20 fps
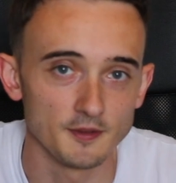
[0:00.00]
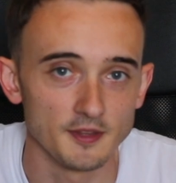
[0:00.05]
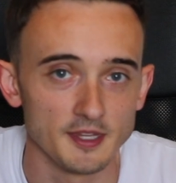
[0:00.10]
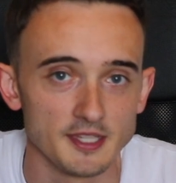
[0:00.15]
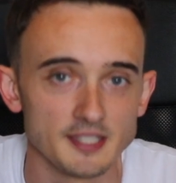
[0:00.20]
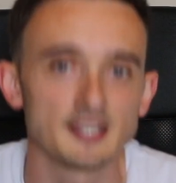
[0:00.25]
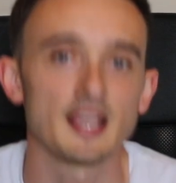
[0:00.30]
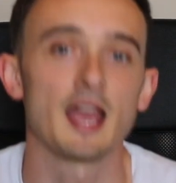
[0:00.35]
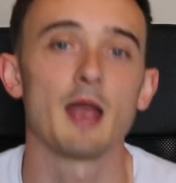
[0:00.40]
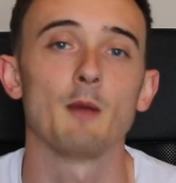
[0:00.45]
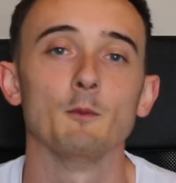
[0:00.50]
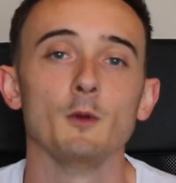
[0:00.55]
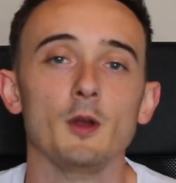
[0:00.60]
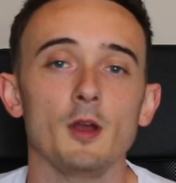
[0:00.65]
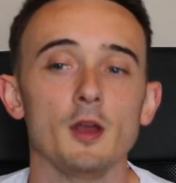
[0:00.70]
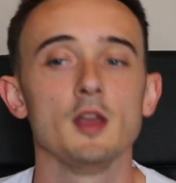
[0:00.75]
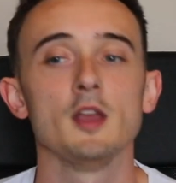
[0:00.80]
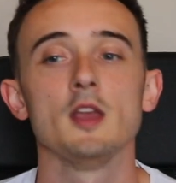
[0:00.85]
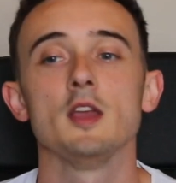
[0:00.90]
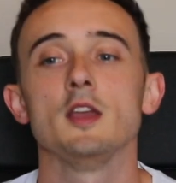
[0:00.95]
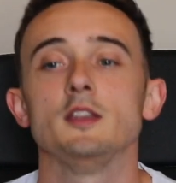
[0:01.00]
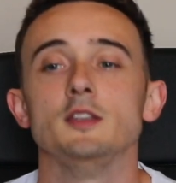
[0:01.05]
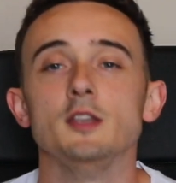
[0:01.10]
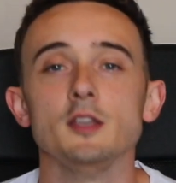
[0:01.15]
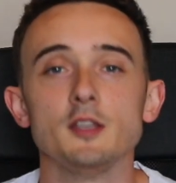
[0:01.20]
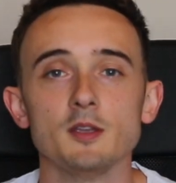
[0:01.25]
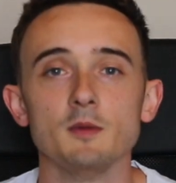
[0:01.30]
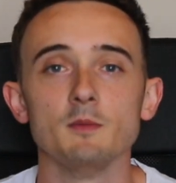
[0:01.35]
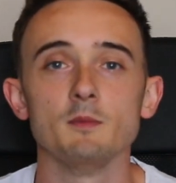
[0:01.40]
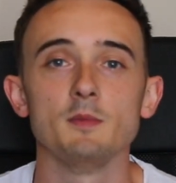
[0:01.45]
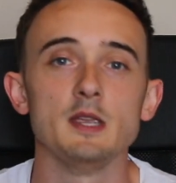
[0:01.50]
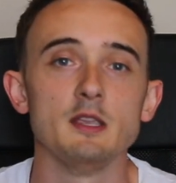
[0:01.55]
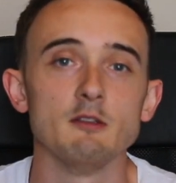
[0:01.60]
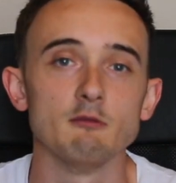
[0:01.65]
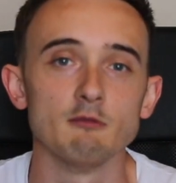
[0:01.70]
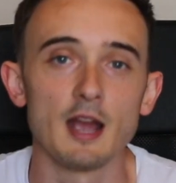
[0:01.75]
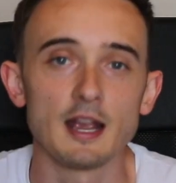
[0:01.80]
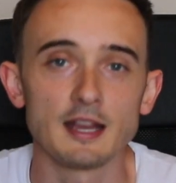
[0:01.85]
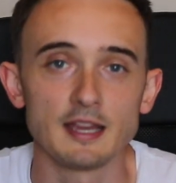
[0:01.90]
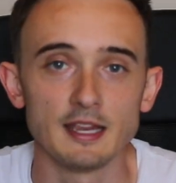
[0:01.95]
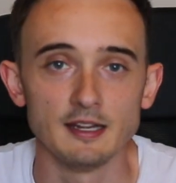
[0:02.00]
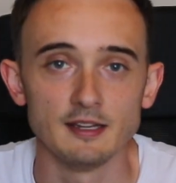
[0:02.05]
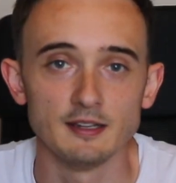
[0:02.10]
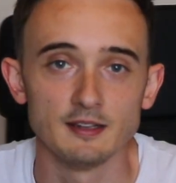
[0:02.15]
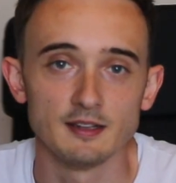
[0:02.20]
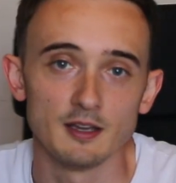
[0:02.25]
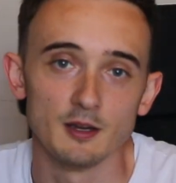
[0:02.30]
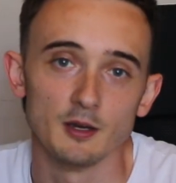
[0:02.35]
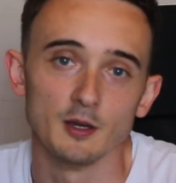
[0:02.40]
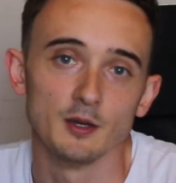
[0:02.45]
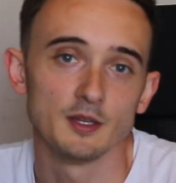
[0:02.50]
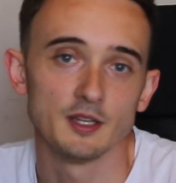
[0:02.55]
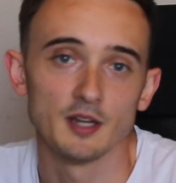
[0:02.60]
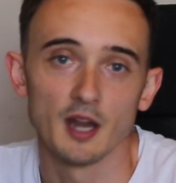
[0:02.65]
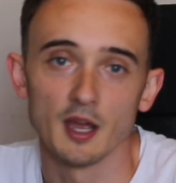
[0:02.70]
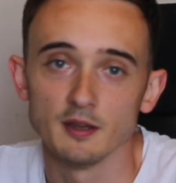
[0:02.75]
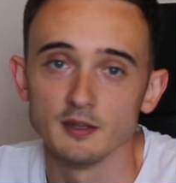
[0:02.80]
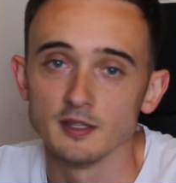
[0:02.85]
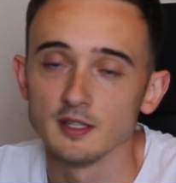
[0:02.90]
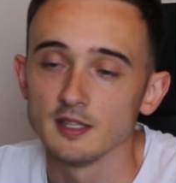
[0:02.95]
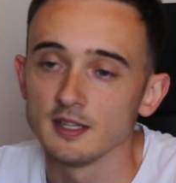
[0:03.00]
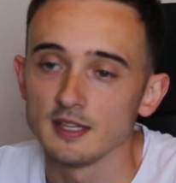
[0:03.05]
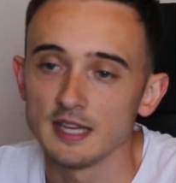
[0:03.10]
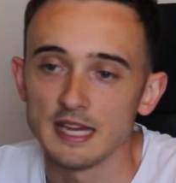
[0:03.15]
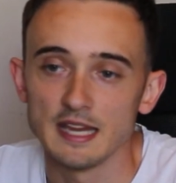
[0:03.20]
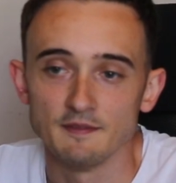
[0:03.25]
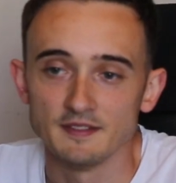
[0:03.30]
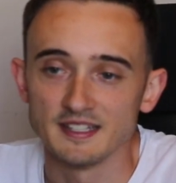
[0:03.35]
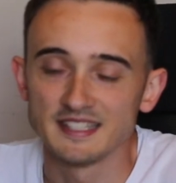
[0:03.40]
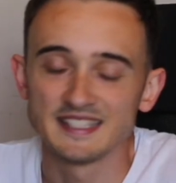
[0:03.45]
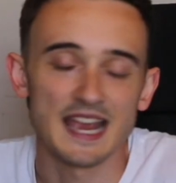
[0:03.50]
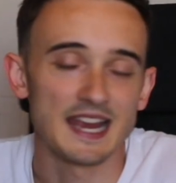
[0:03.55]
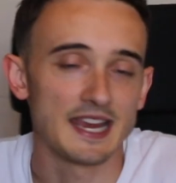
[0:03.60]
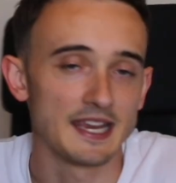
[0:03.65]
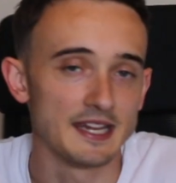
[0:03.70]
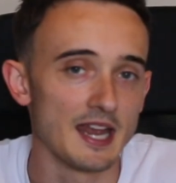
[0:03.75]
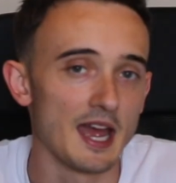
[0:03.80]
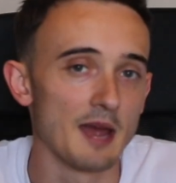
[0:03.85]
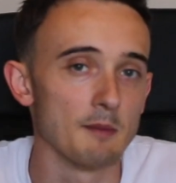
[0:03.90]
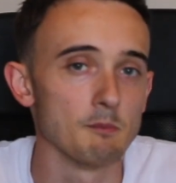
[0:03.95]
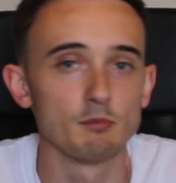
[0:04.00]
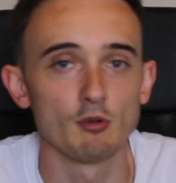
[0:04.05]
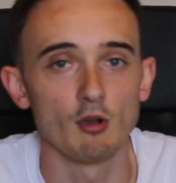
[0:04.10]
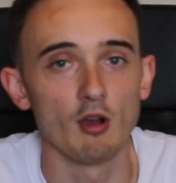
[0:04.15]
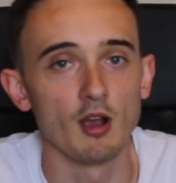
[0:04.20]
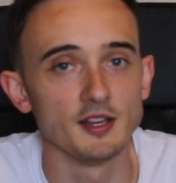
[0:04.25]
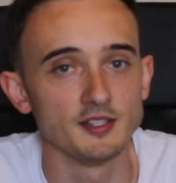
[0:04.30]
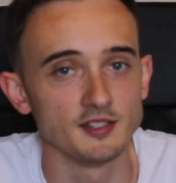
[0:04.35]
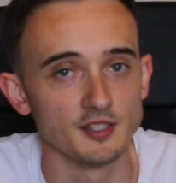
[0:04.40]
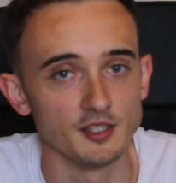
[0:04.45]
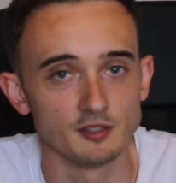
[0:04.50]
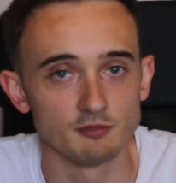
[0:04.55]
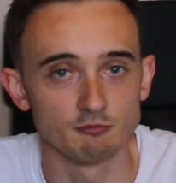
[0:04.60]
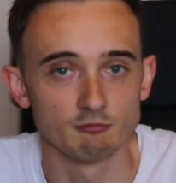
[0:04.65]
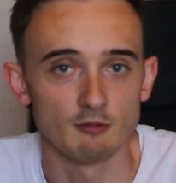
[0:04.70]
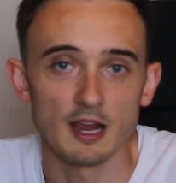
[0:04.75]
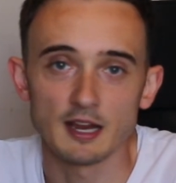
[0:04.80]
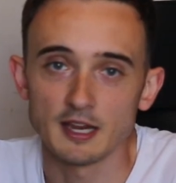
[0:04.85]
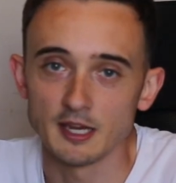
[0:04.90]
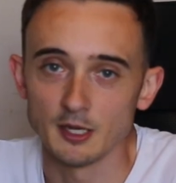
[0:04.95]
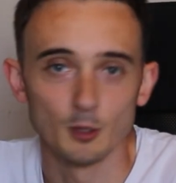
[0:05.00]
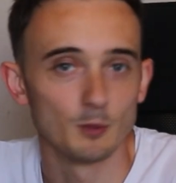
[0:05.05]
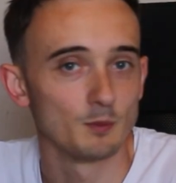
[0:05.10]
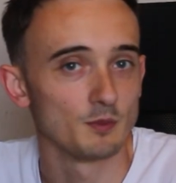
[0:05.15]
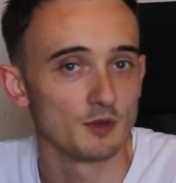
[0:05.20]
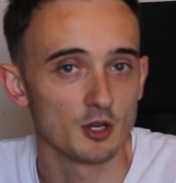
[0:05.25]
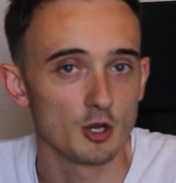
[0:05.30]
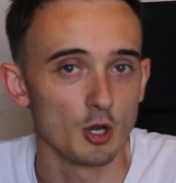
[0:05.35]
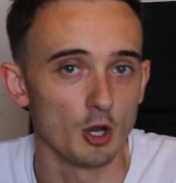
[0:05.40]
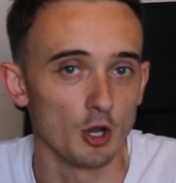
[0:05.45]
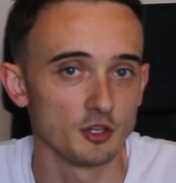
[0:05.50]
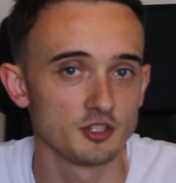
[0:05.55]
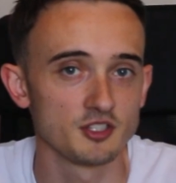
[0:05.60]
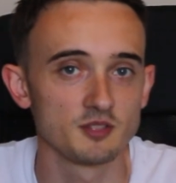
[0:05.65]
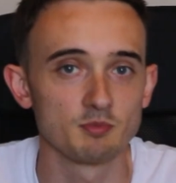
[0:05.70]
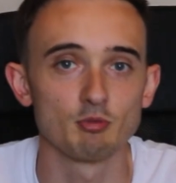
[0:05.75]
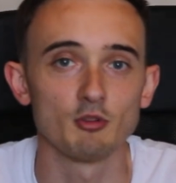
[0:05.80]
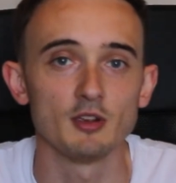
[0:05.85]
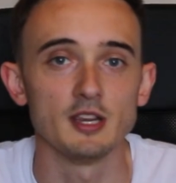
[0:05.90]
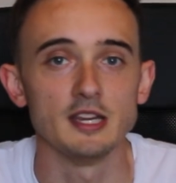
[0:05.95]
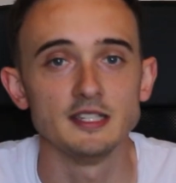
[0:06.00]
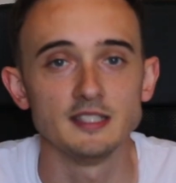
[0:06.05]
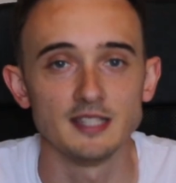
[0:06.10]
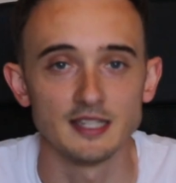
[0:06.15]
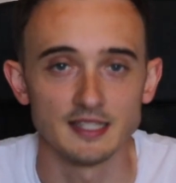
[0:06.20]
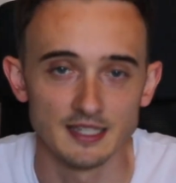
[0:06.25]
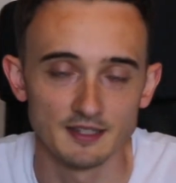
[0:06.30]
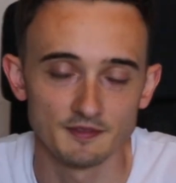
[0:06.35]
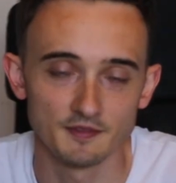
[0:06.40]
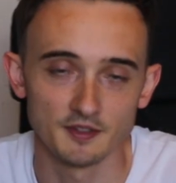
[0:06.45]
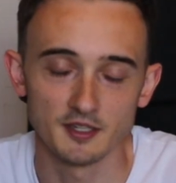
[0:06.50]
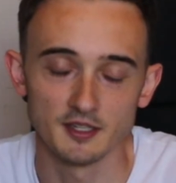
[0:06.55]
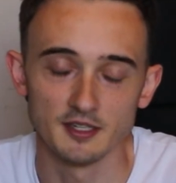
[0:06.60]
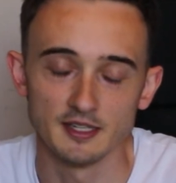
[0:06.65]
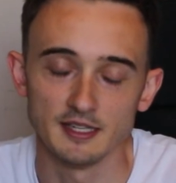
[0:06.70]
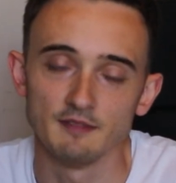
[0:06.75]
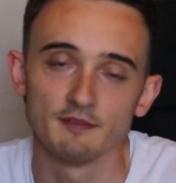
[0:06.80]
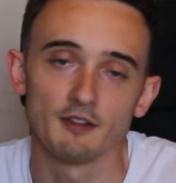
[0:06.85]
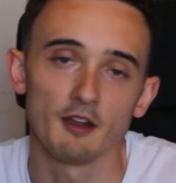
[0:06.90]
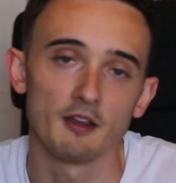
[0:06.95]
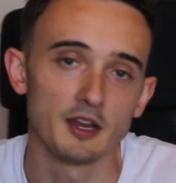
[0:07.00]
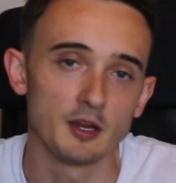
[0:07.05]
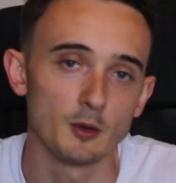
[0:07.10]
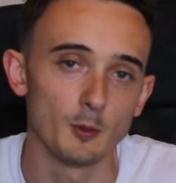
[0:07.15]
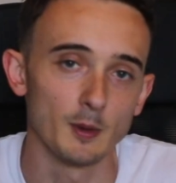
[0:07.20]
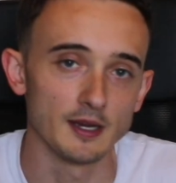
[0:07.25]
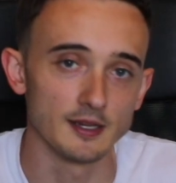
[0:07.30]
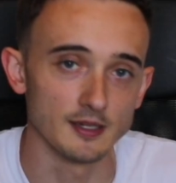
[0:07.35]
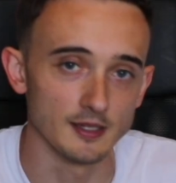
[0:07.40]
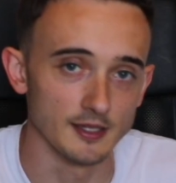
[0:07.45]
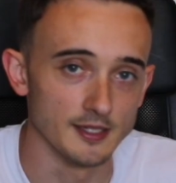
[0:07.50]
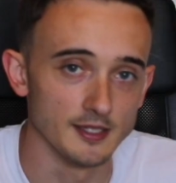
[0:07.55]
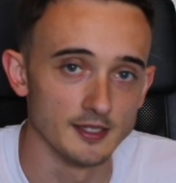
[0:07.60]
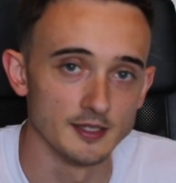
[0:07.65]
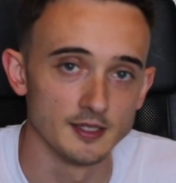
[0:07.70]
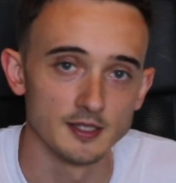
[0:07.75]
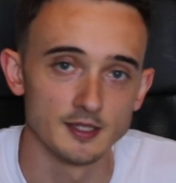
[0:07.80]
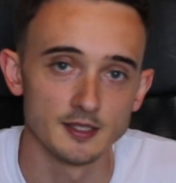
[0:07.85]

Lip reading: for this camera, you can be racking, or even second-hand prices, racking up the cost pretty significantly very quickly.